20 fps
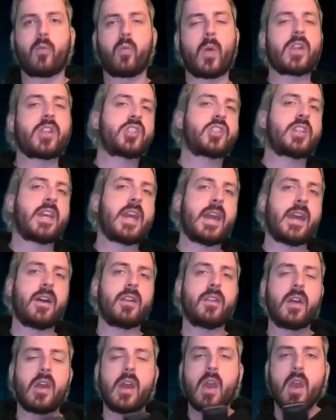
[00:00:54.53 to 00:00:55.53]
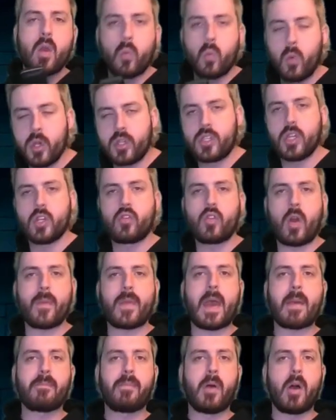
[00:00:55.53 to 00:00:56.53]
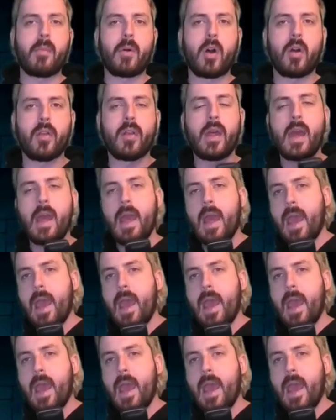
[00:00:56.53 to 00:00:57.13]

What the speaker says: which town would you drop that bomb on?